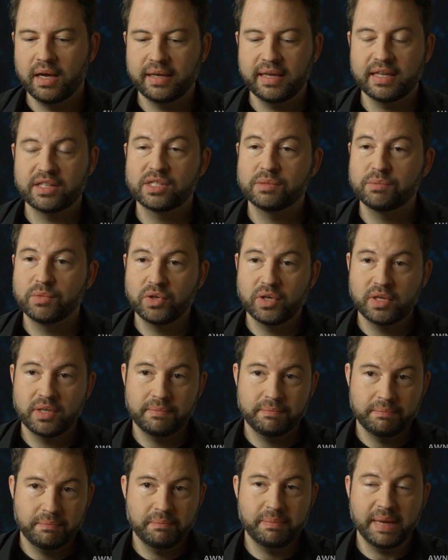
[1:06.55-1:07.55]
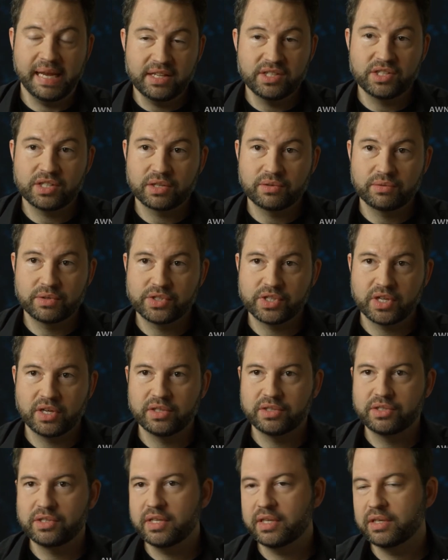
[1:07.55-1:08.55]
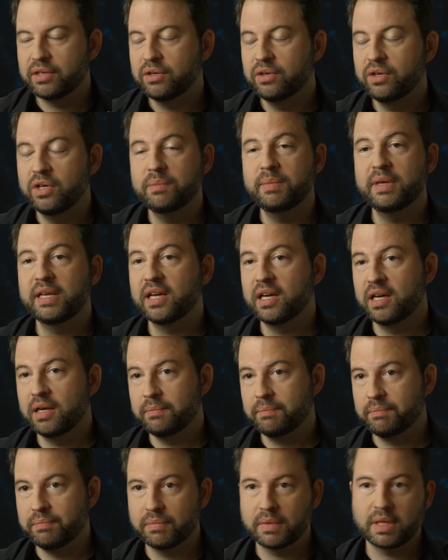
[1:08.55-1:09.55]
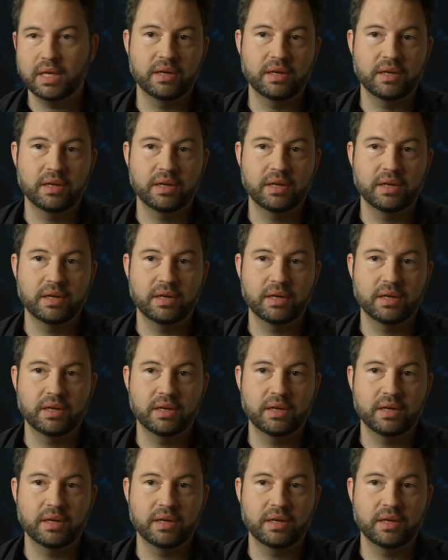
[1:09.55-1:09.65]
get some good basic results that could become